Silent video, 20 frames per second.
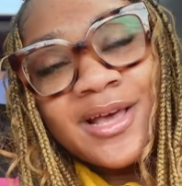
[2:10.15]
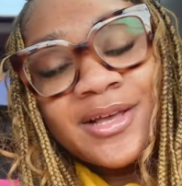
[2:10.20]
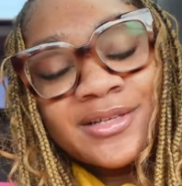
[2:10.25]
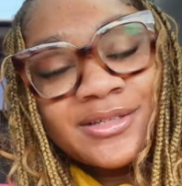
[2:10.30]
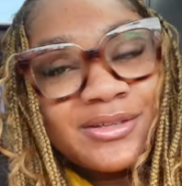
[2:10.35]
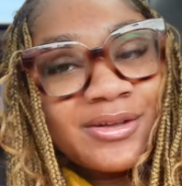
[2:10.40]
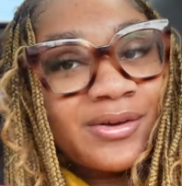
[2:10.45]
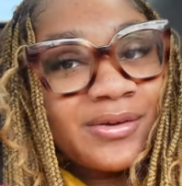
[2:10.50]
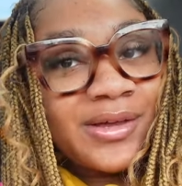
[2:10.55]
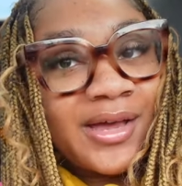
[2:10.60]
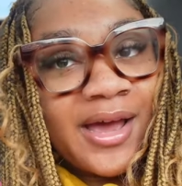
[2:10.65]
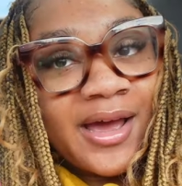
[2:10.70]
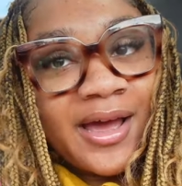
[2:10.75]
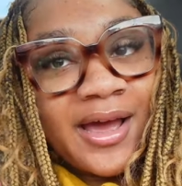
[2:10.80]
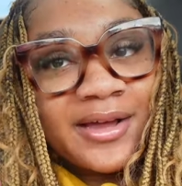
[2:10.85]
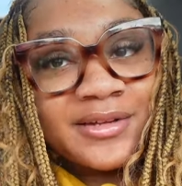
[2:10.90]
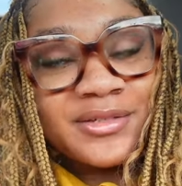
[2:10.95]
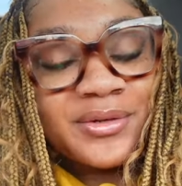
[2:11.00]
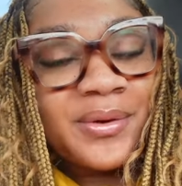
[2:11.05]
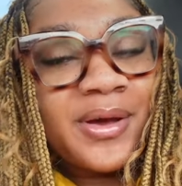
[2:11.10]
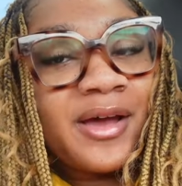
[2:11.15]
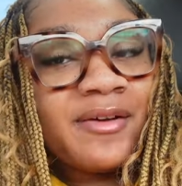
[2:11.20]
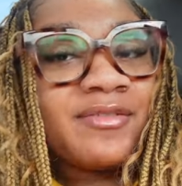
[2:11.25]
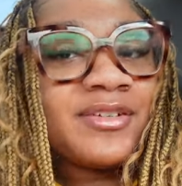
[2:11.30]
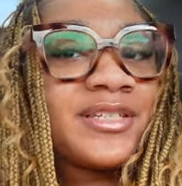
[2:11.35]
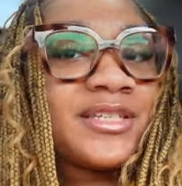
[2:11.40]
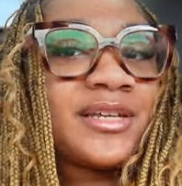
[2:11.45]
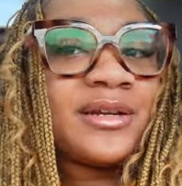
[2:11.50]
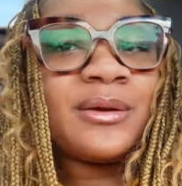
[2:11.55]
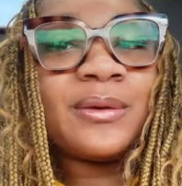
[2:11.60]
So yeah, I do have a
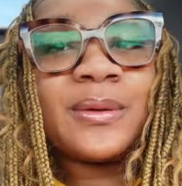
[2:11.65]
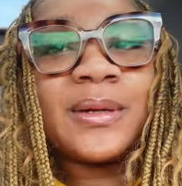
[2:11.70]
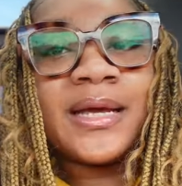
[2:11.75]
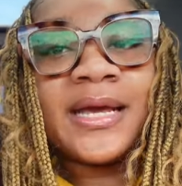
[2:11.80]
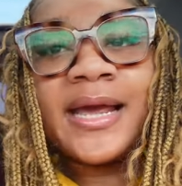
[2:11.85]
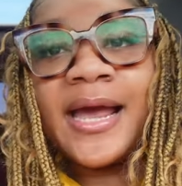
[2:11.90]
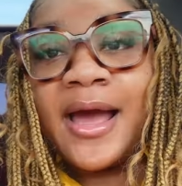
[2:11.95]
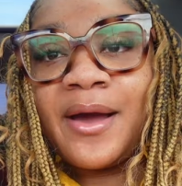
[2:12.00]
Zelo link.